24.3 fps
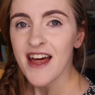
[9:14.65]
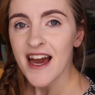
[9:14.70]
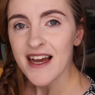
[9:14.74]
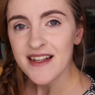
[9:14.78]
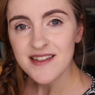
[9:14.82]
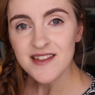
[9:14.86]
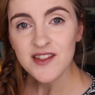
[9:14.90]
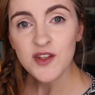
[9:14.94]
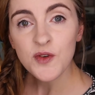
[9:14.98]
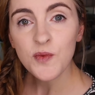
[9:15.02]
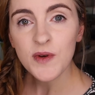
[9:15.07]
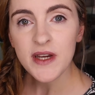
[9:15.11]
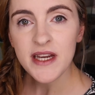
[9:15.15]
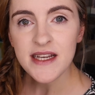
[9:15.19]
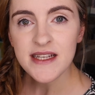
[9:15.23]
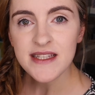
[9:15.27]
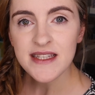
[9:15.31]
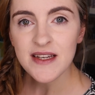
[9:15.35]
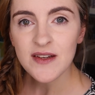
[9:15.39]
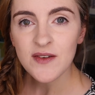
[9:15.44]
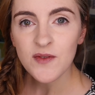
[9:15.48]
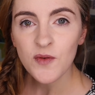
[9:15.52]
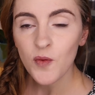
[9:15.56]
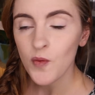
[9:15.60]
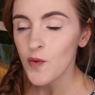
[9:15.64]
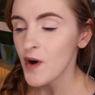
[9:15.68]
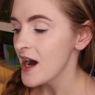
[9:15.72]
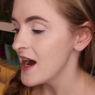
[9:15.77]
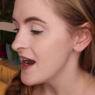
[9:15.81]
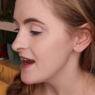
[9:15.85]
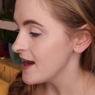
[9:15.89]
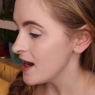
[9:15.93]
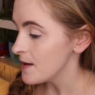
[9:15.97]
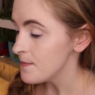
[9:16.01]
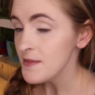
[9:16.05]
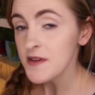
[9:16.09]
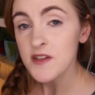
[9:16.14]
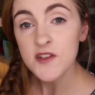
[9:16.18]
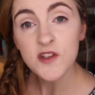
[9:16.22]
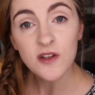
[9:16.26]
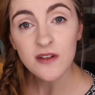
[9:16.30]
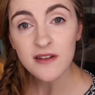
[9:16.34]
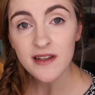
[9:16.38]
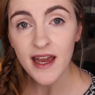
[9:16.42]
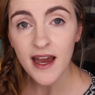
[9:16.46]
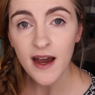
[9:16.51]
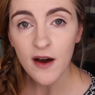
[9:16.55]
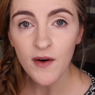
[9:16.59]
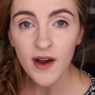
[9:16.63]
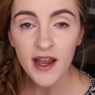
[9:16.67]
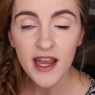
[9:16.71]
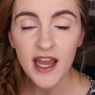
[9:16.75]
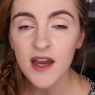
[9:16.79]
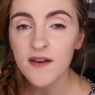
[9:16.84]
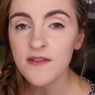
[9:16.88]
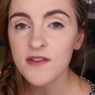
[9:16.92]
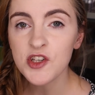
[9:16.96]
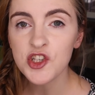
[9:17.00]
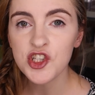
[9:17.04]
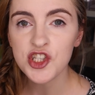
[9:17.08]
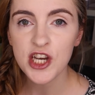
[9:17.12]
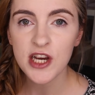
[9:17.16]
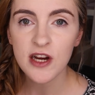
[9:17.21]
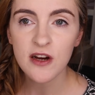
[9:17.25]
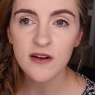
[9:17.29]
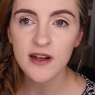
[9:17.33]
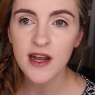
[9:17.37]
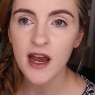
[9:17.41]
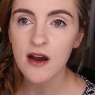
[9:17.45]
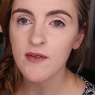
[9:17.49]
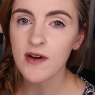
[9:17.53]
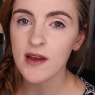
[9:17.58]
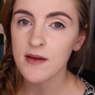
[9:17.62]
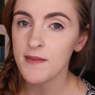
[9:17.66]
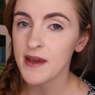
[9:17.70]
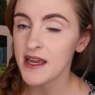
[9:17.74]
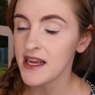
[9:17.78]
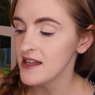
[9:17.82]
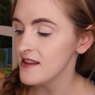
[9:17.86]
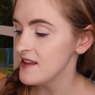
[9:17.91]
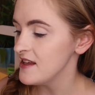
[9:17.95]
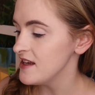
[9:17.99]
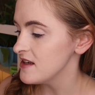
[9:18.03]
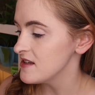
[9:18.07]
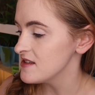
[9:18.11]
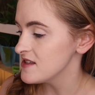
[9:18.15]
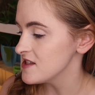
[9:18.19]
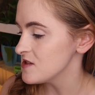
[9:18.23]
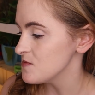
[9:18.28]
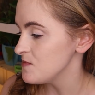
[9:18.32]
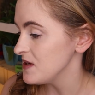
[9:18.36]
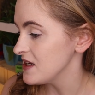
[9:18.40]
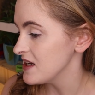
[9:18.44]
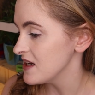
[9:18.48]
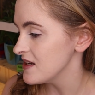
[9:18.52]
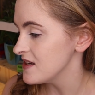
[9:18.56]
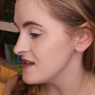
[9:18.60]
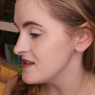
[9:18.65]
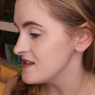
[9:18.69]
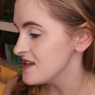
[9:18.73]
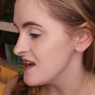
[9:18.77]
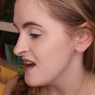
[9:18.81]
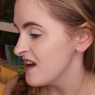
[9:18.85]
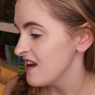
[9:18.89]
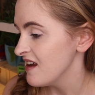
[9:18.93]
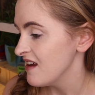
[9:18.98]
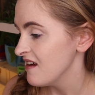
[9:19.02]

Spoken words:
That's the reason why up until now I haven't shared how I made these, is because